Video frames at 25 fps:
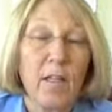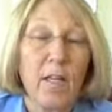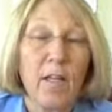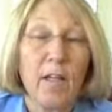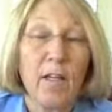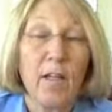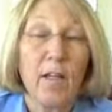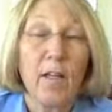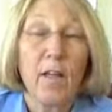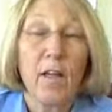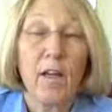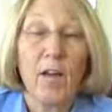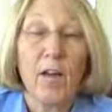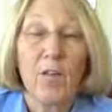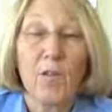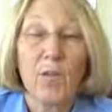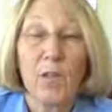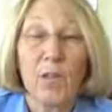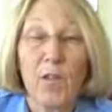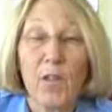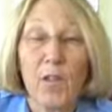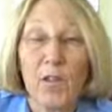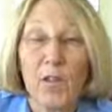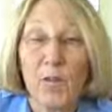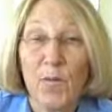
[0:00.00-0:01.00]
and I'll have the
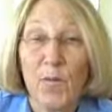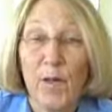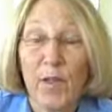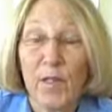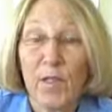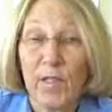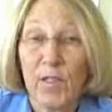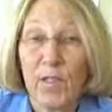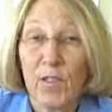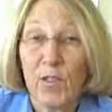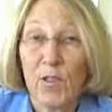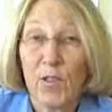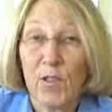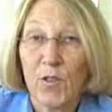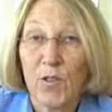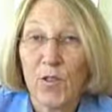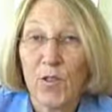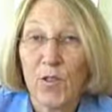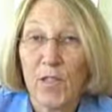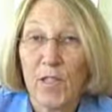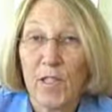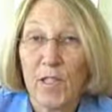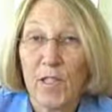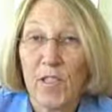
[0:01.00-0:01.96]
results back next Tuesday,